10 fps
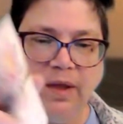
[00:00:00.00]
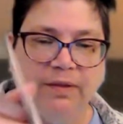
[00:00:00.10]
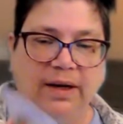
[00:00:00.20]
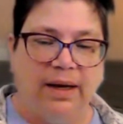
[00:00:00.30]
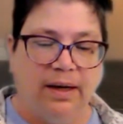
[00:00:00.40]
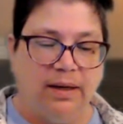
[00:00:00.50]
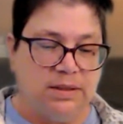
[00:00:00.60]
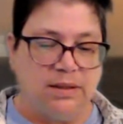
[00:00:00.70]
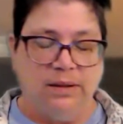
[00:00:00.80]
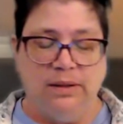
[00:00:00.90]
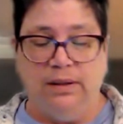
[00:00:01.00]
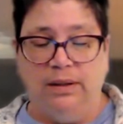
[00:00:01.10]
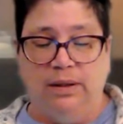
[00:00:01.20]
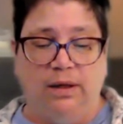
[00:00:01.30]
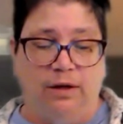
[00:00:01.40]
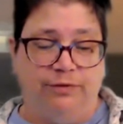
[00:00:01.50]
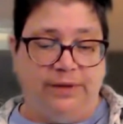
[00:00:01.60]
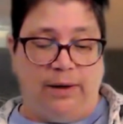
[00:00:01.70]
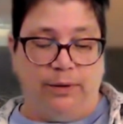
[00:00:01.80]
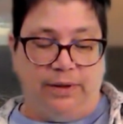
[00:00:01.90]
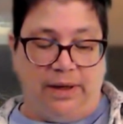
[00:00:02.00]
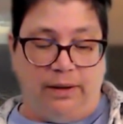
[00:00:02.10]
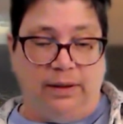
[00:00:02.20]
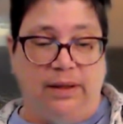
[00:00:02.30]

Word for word: that has a flower there,